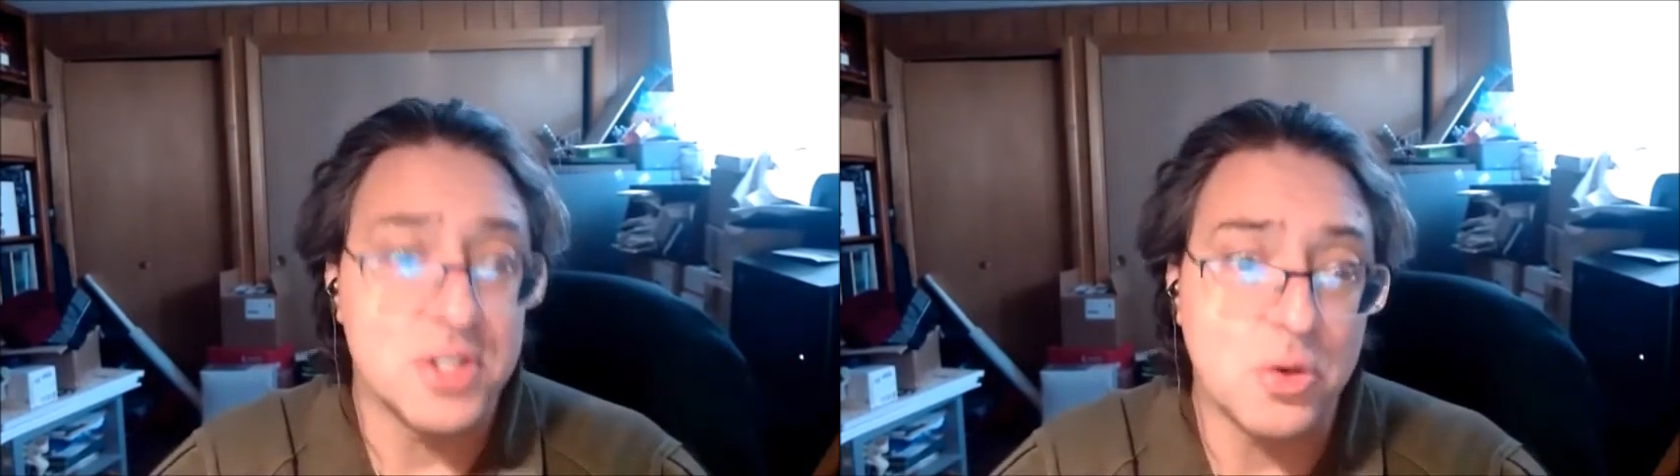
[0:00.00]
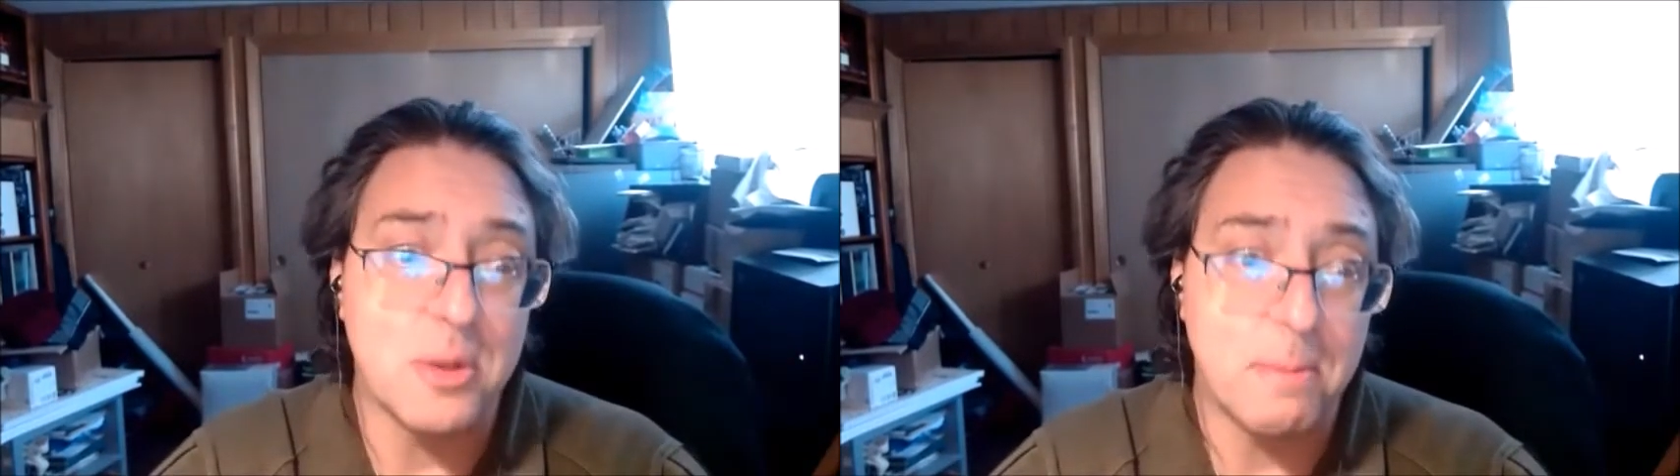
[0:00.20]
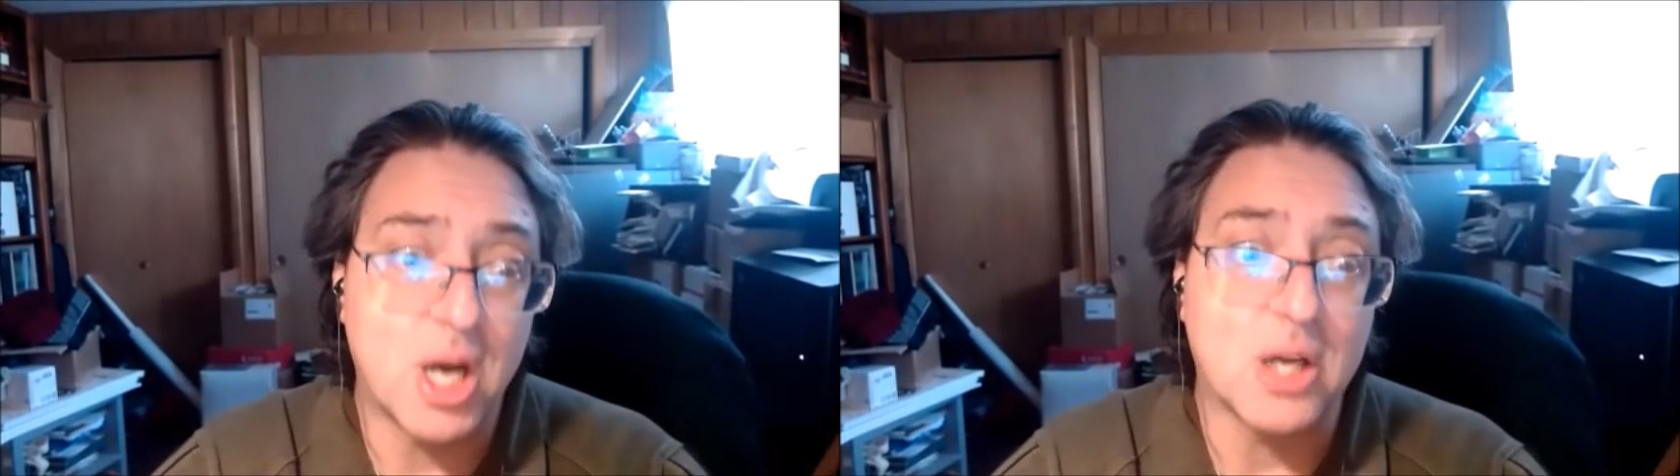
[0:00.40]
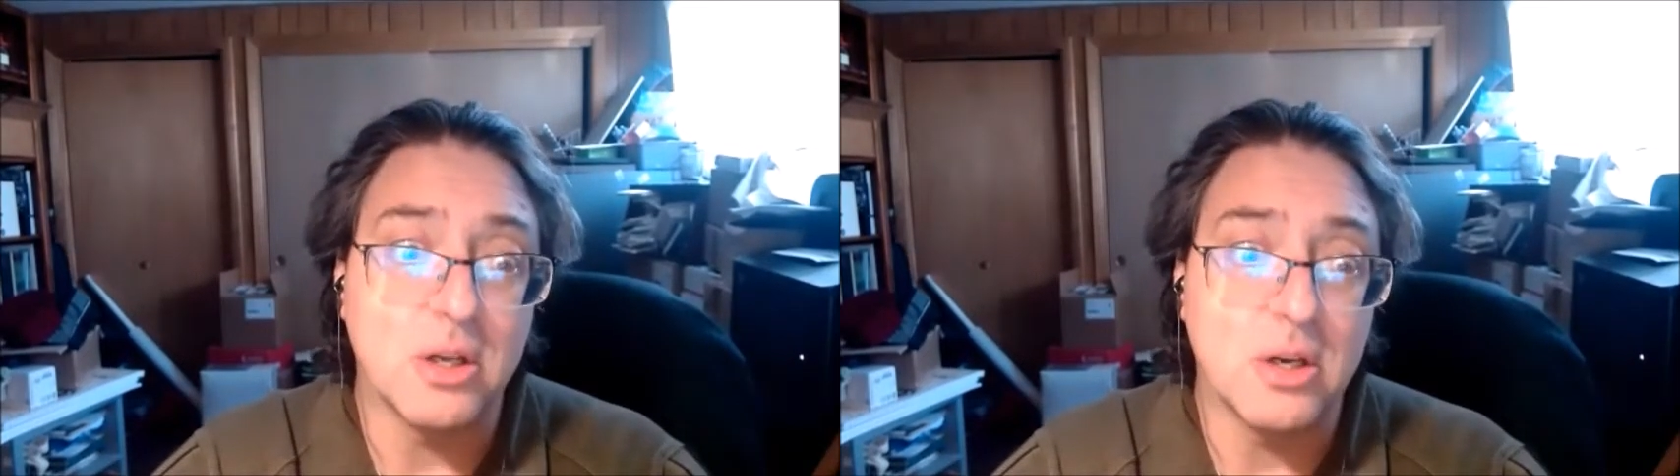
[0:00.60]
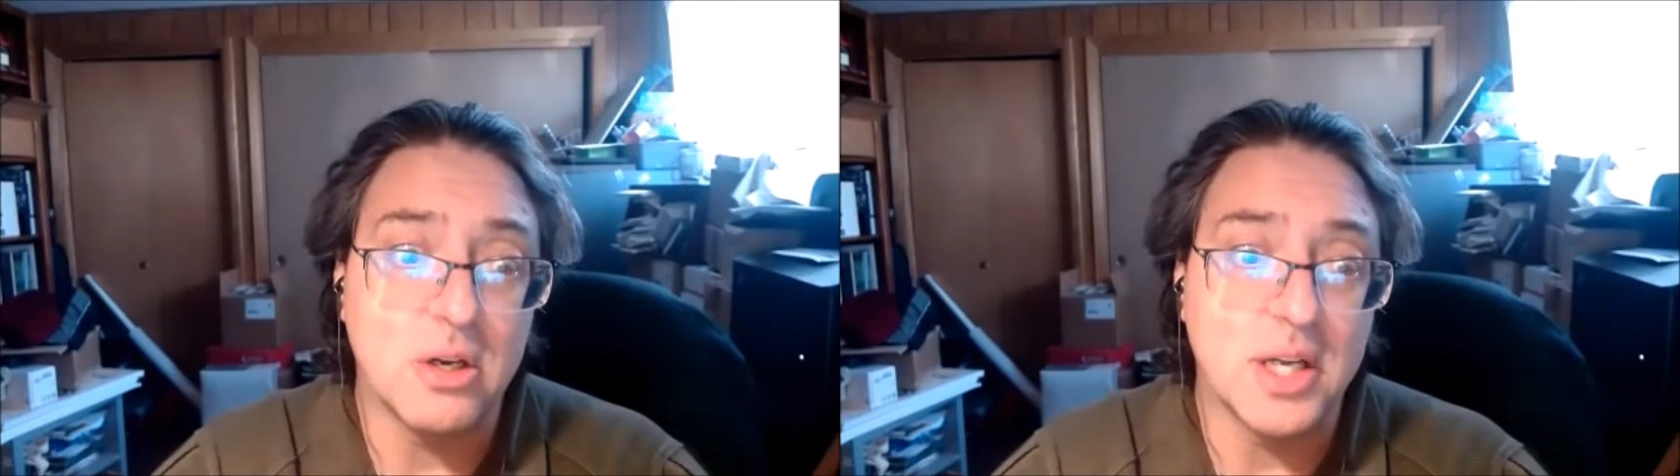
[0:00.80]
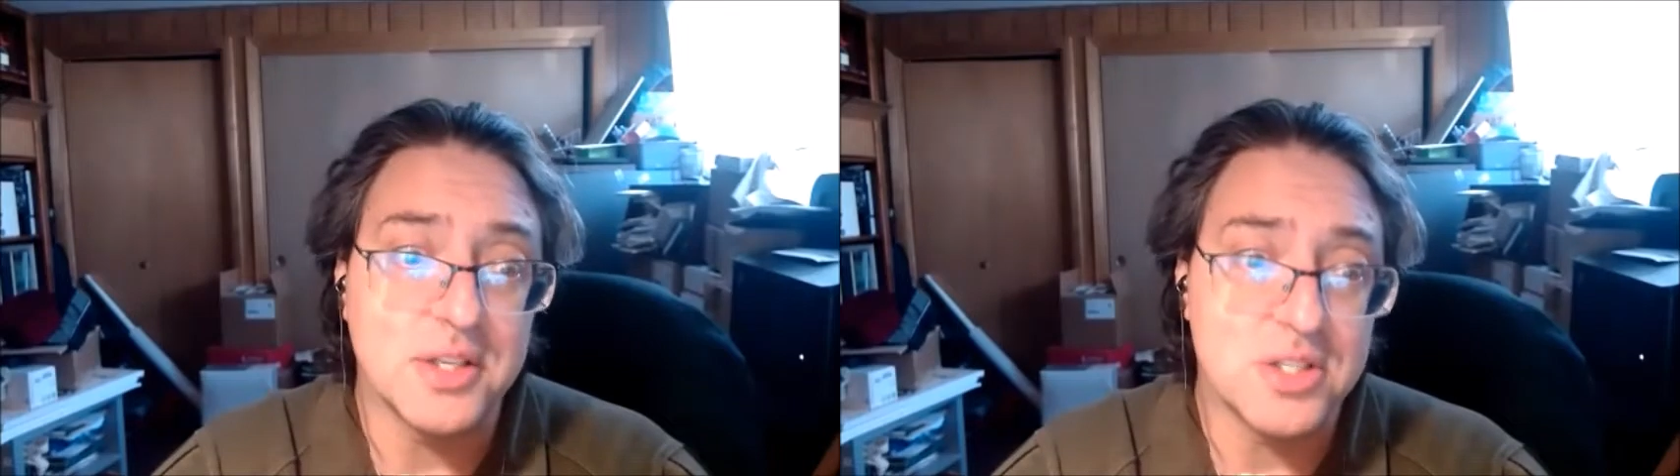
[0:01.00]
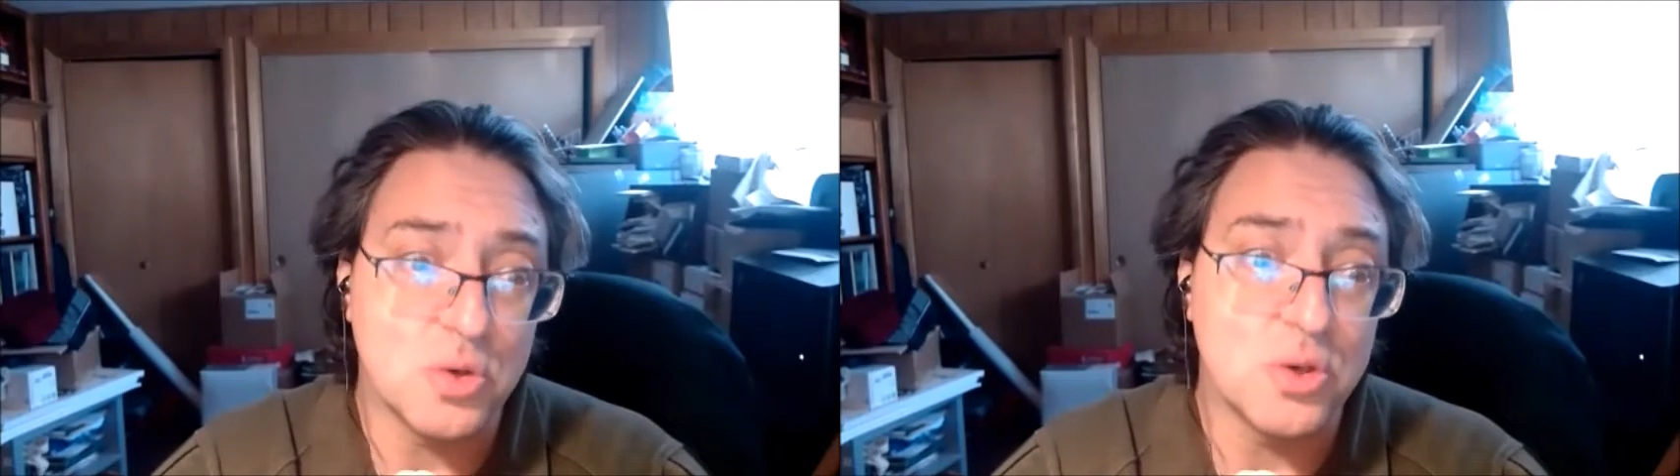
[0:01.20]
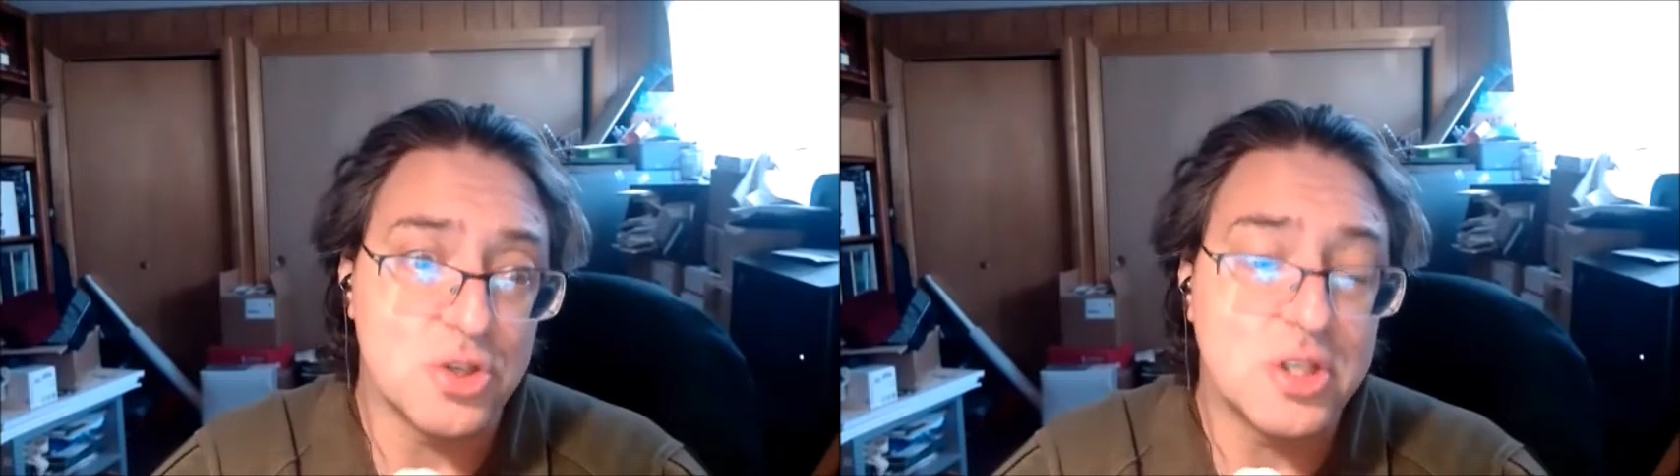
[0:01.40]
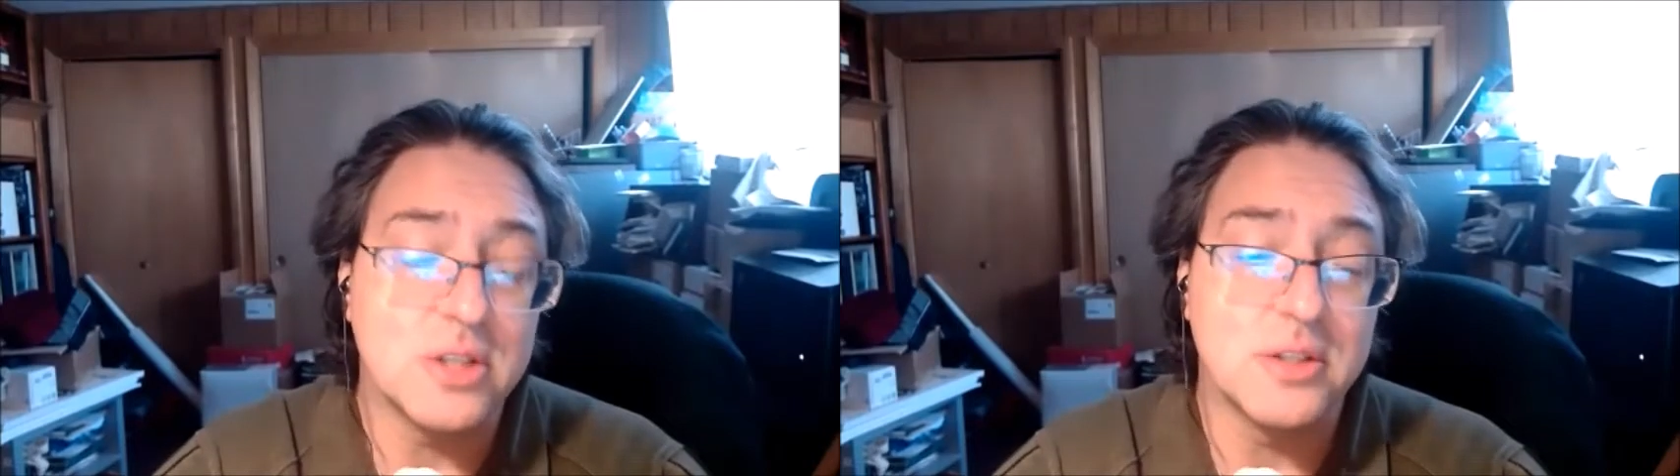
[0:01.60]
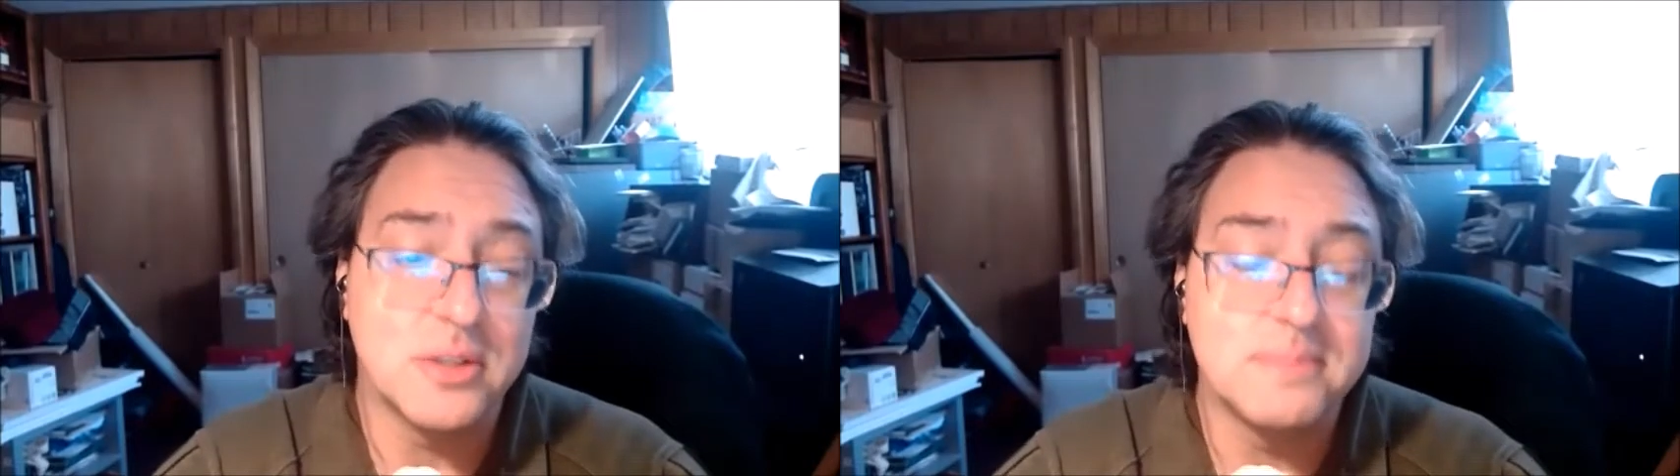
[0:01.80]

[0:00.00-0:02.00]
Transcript: sword and buckler and the sword and shield.